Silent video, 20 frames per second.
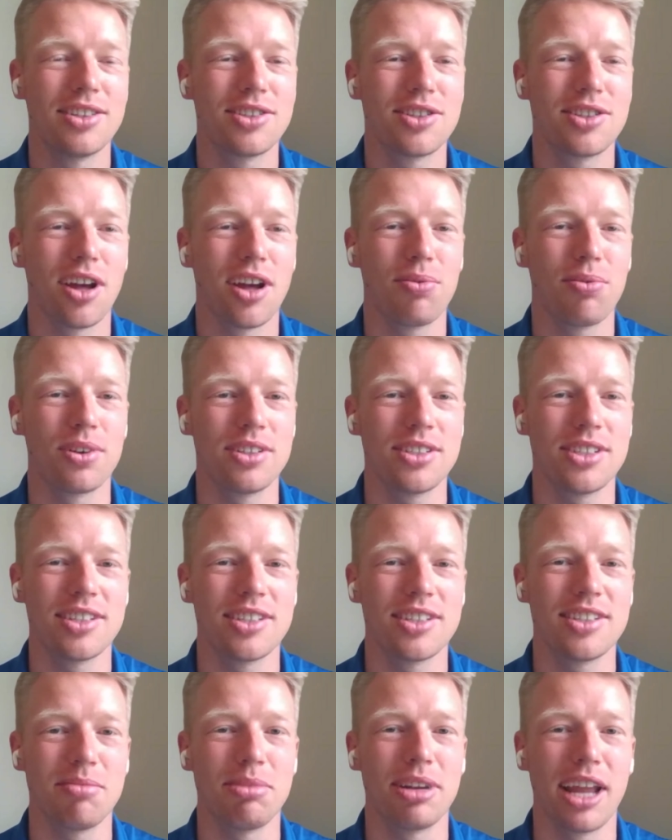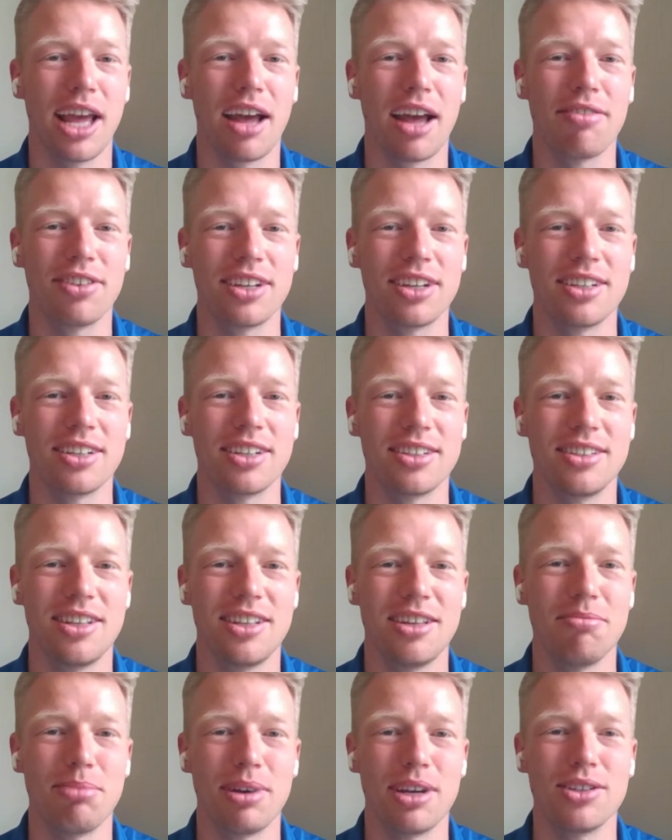software system and having
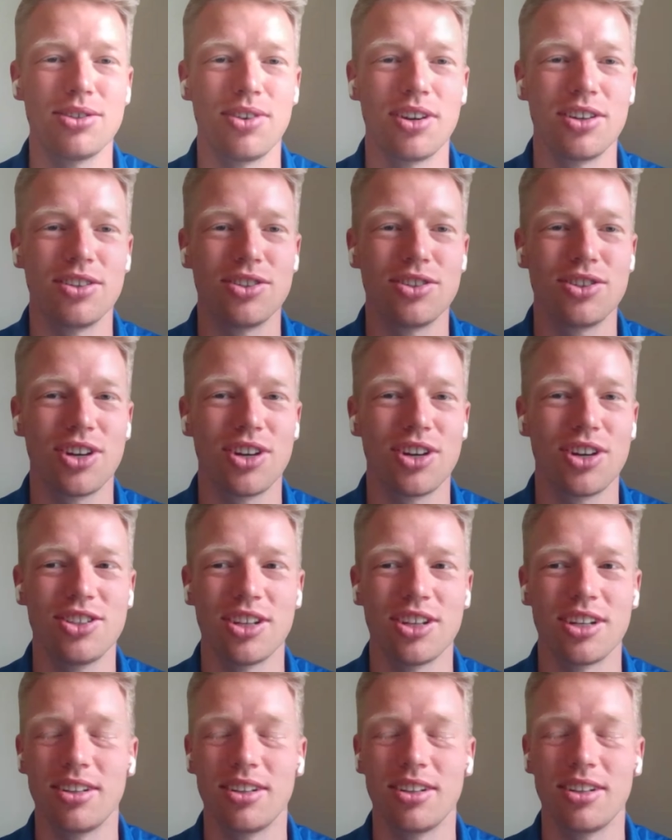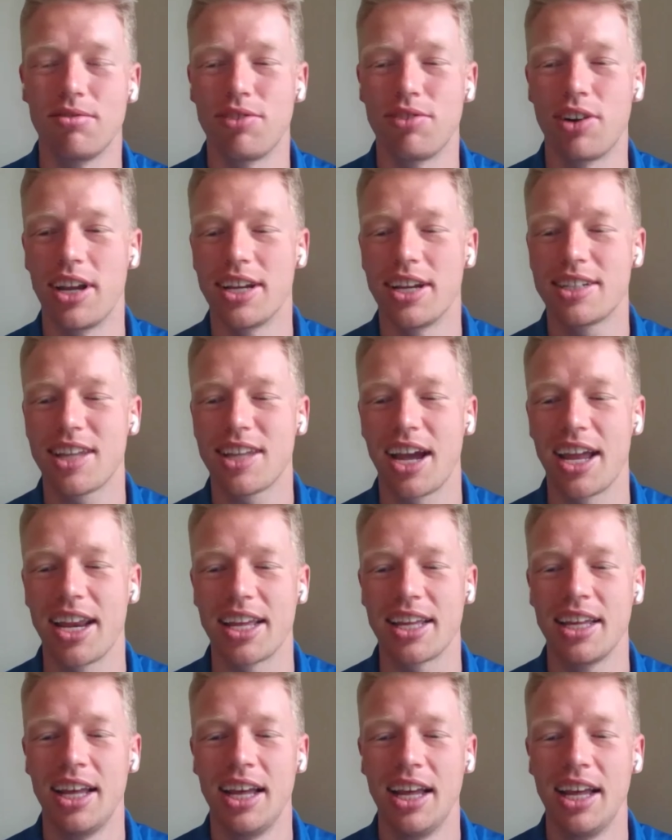team-based registration. Very
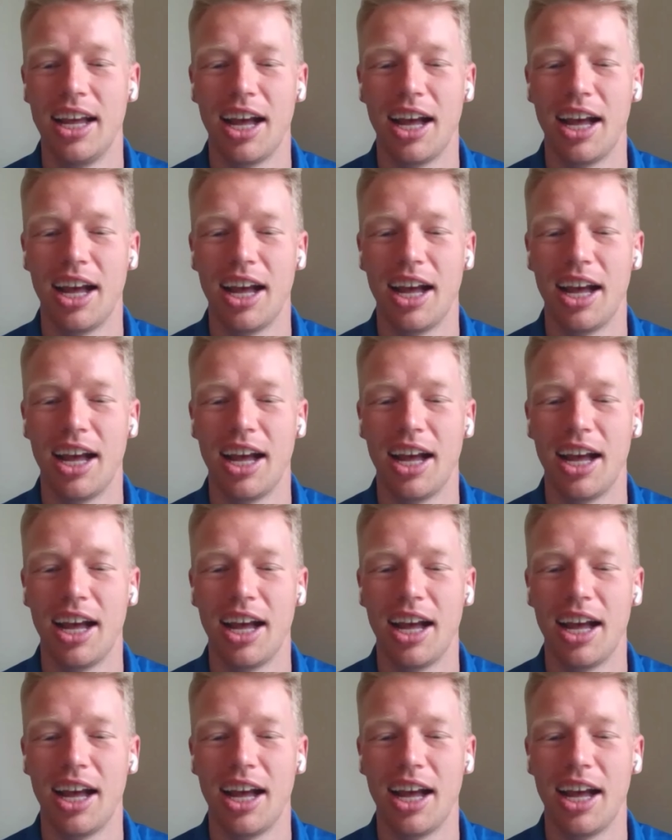exciting.